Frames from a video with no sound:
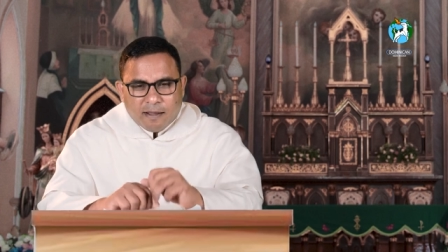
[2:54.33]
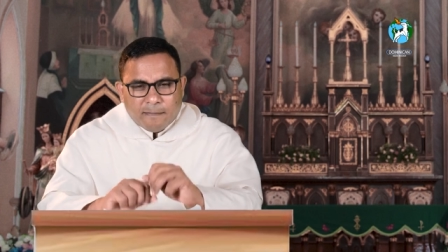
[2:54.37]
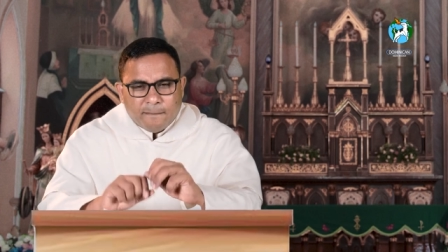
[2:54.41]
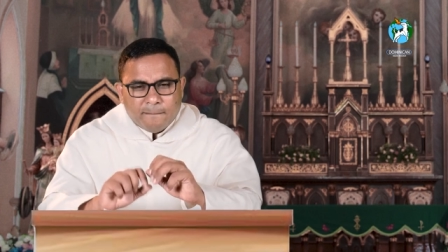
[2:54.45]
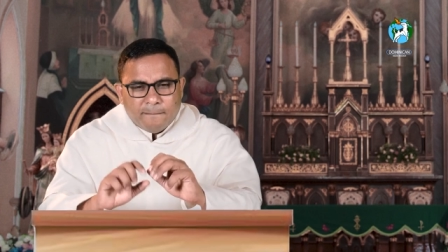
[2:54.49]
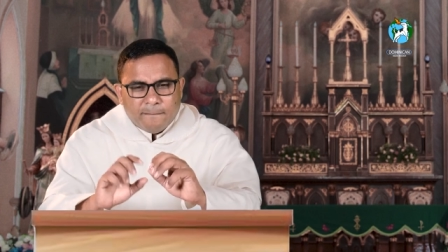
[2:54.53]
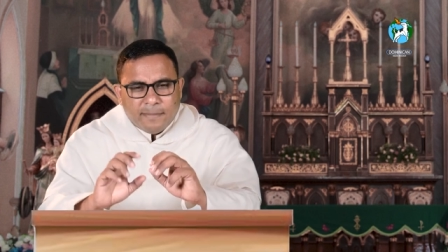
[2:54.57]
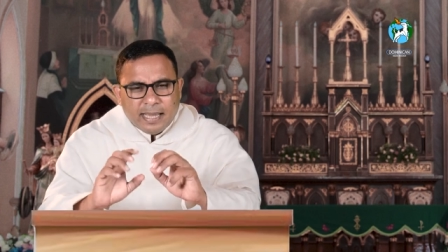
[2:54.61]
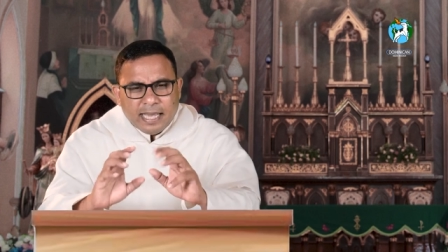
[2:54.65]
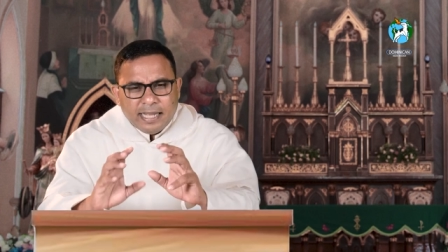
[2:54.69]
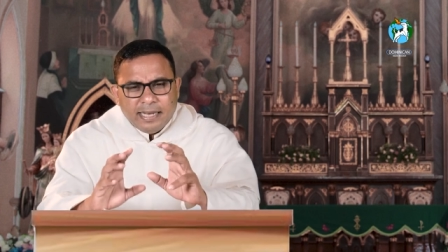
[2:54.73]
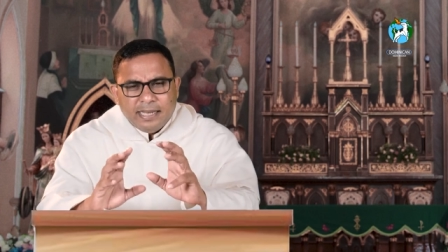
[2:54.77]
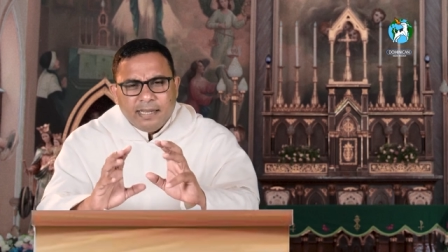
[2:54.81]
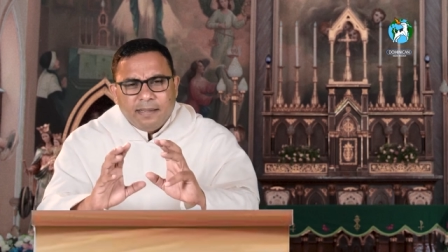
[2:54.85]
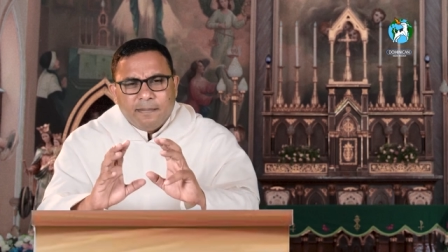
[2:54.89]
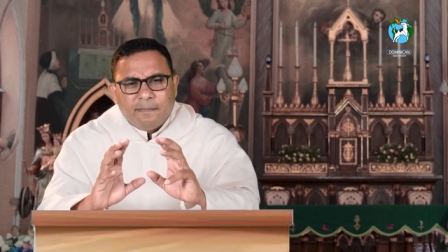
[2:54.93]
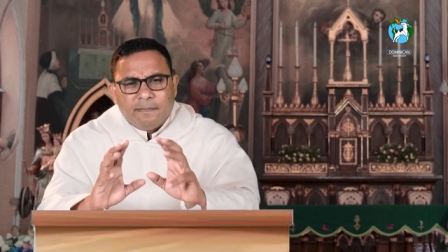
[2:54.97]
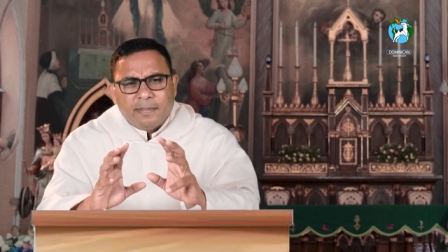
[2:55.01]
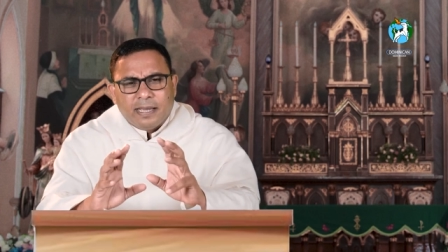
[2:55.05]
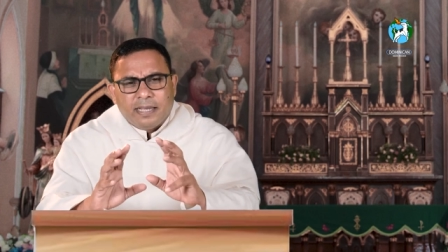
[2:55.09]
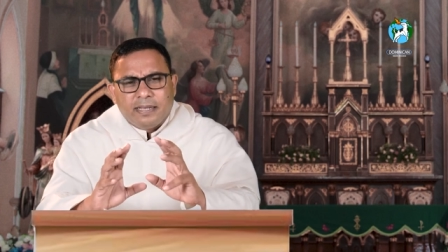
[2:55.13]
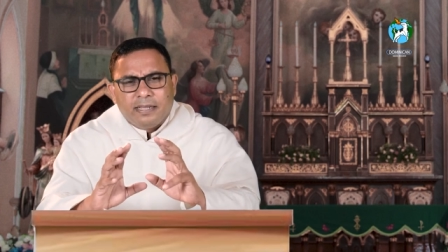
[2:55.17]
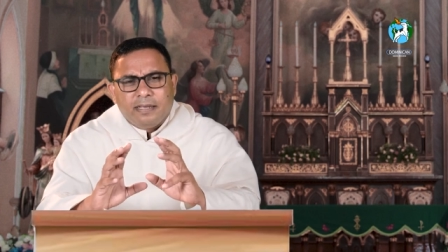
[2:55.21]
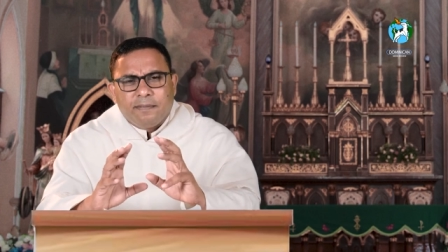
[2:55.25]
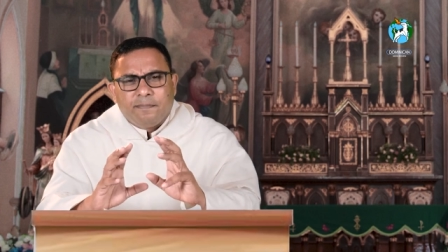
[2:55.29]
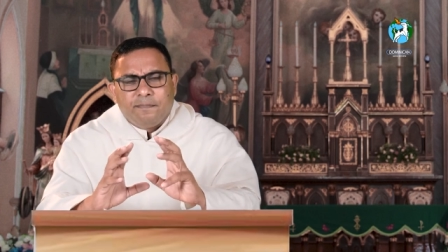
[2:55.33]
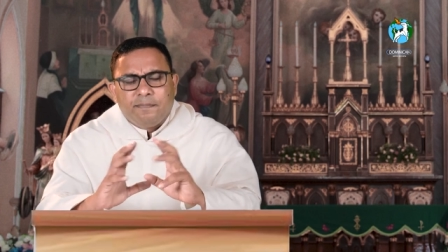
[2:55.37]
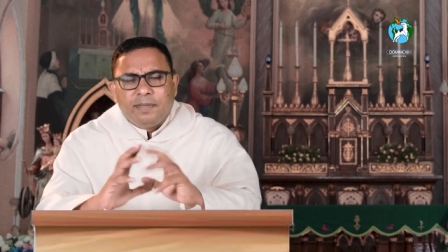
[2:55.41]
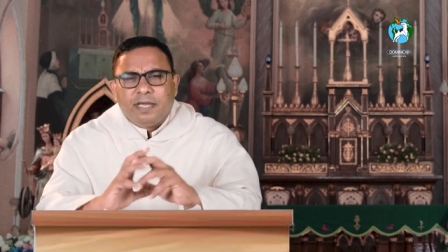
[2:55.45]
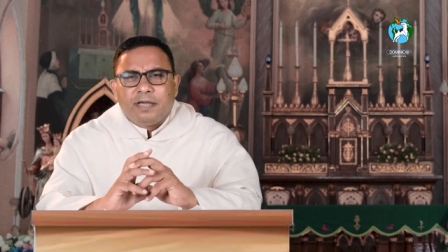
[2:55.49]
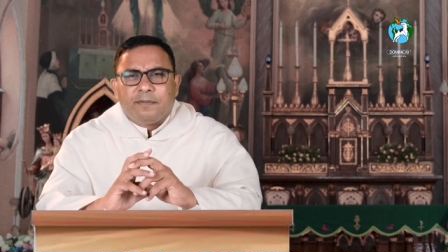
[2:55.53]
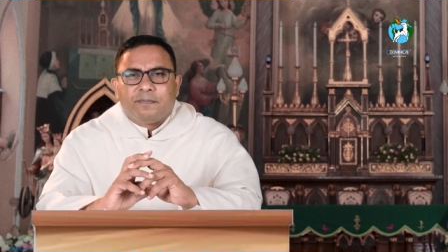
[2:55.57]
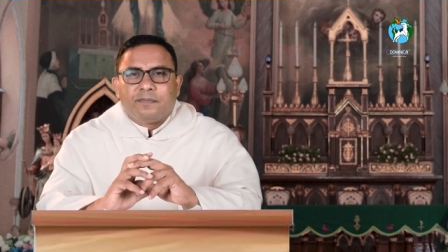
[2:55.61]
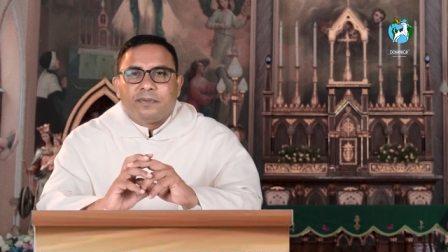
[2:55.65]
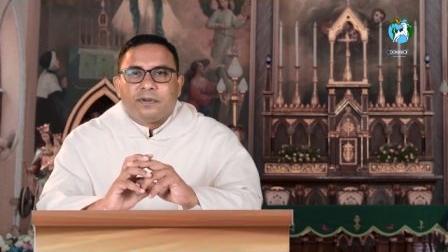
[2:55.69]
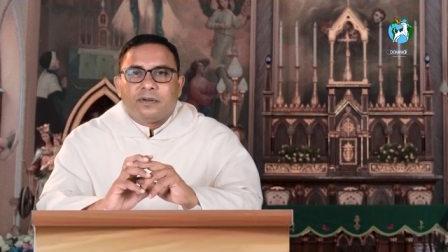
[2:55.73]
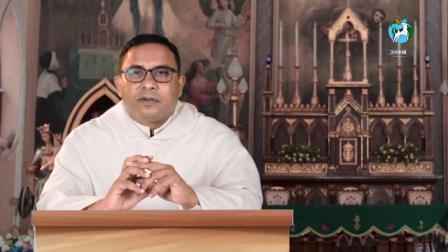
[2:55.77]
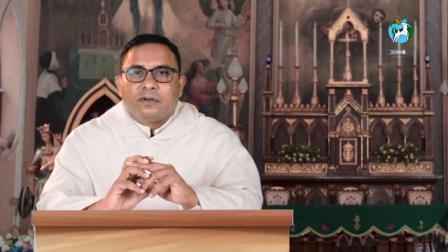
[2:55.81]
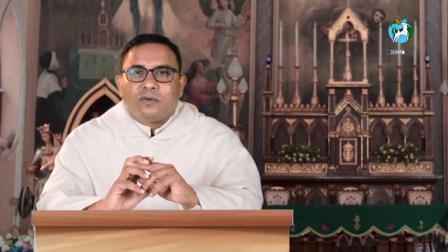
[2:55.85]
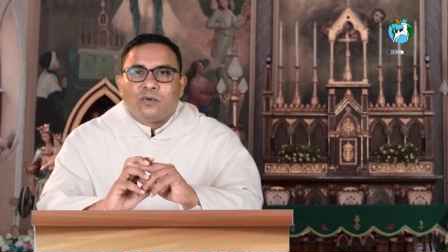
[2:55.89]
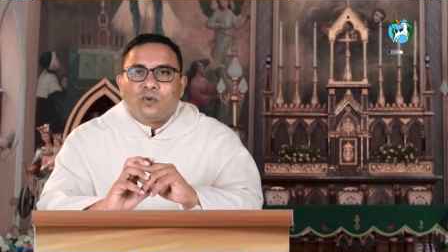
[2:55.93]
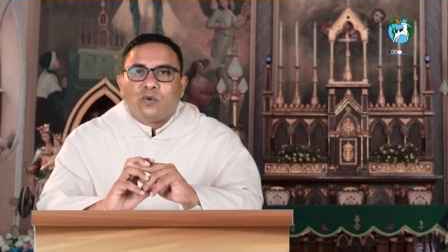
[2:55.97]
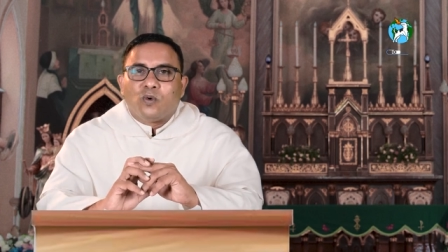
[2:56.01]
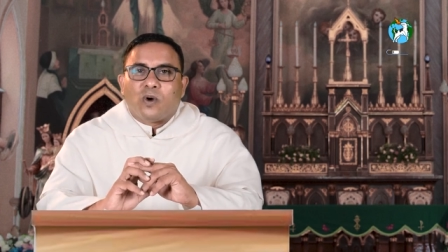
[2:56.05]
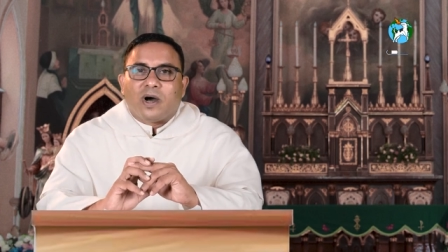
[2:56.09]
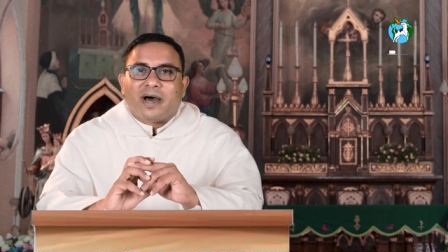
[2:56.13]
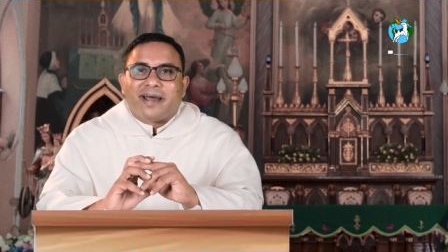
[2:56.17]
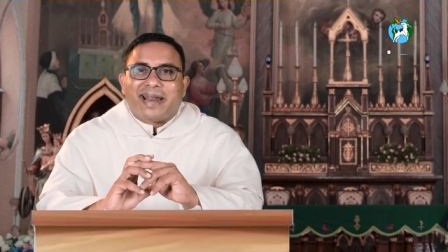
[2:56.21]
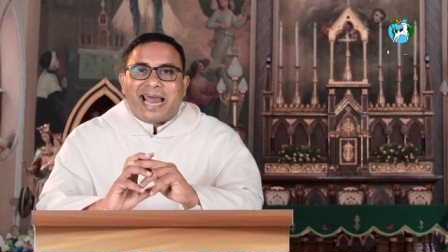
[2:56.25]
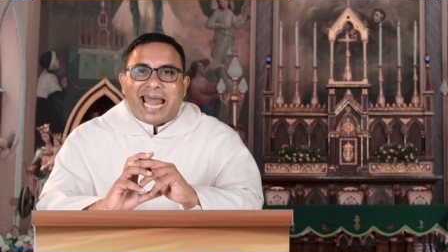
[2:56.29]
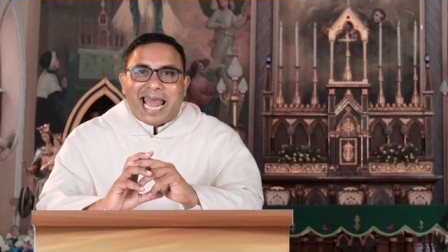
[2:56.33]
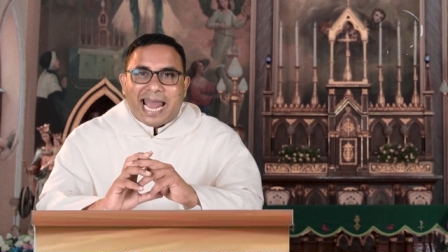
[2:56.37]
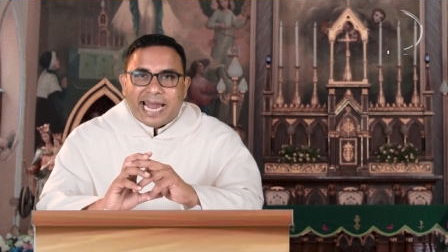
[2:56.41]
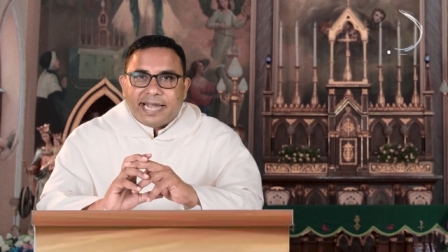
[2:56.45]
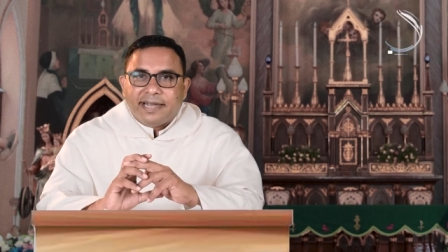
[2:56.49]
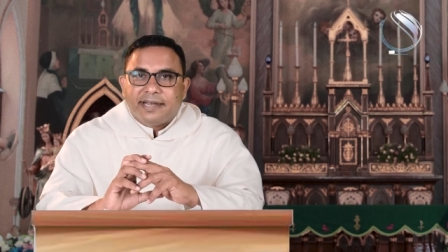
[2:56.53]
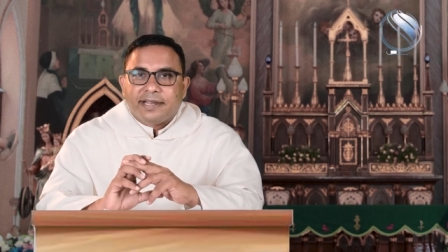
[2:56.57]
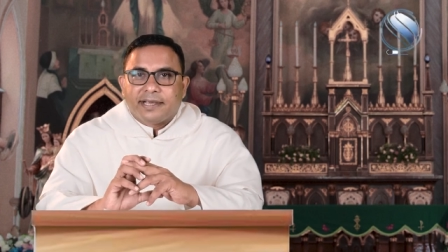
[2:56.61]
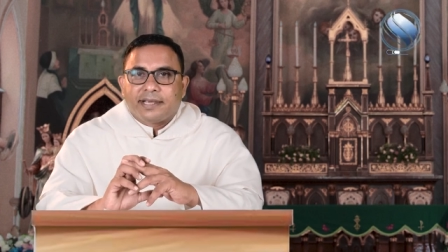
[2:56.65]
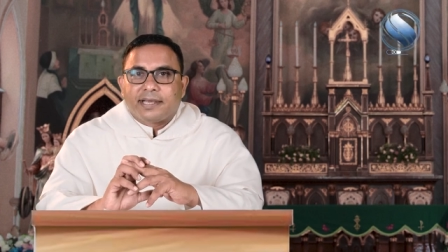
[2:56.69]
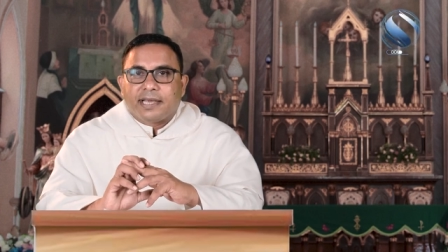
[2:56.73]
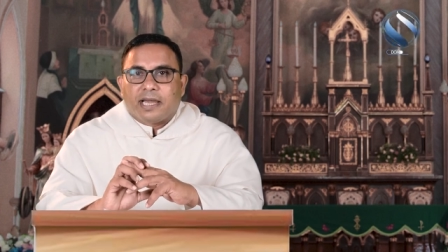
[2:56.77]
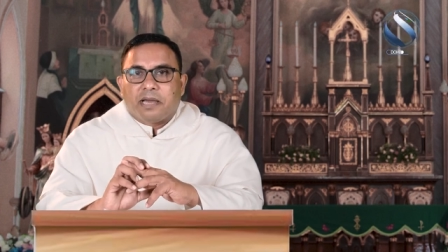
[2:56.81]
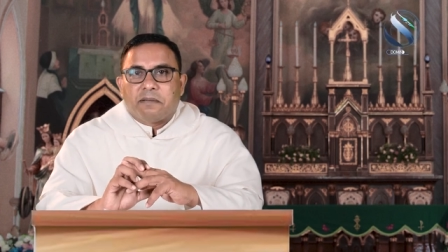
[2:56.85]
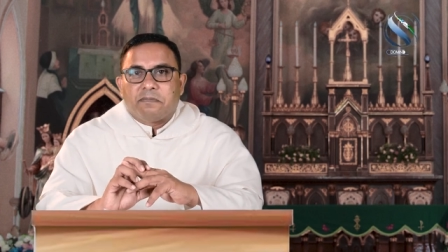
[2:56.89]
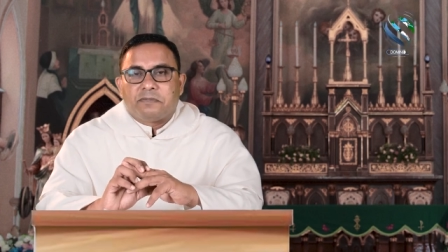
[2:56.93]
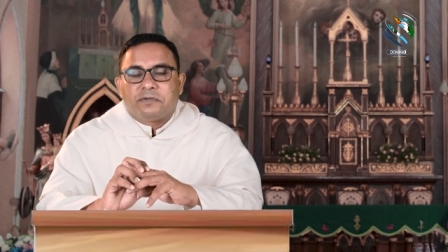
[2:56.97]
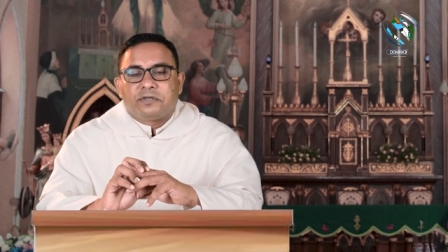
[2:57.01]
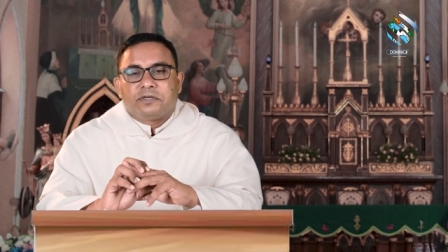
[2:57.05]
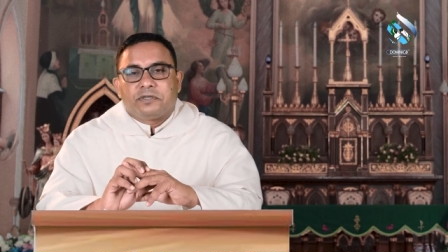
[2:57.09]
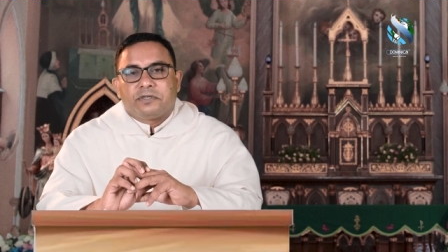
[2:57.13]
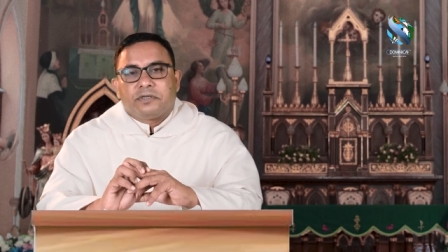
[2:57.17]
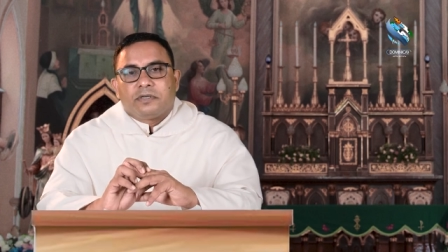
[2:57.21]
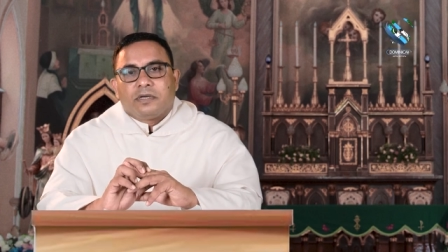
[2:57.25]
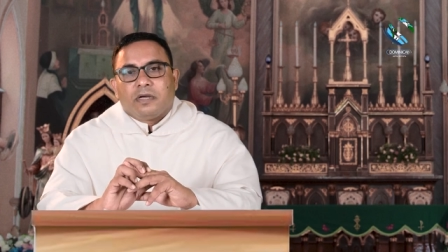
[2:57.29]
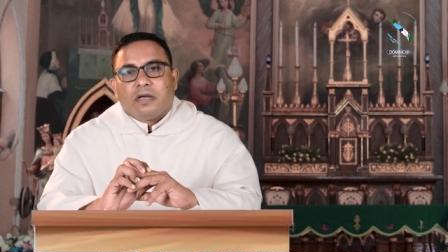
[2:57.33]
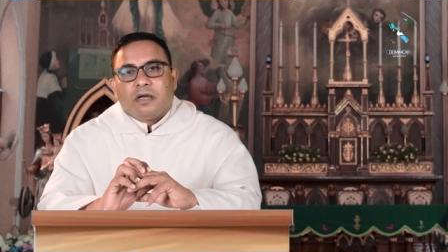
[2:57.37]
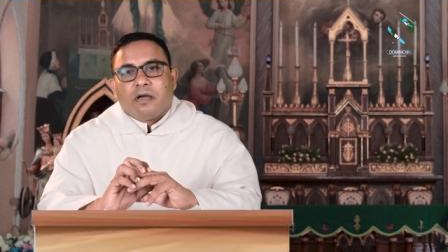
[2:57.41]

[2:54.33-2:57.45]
many, many people who are handicapped,